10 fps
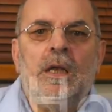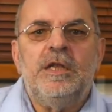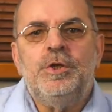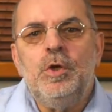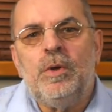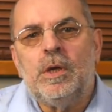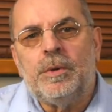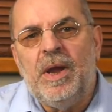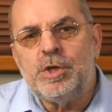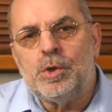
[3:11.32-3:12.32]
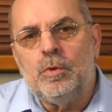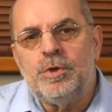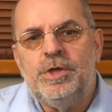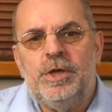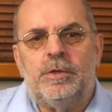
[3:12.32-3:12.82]
Let's do a crash
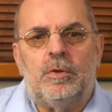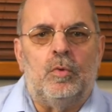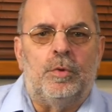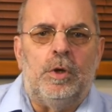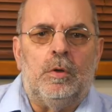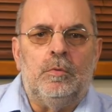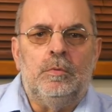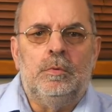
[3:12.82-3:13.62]
course digital audio.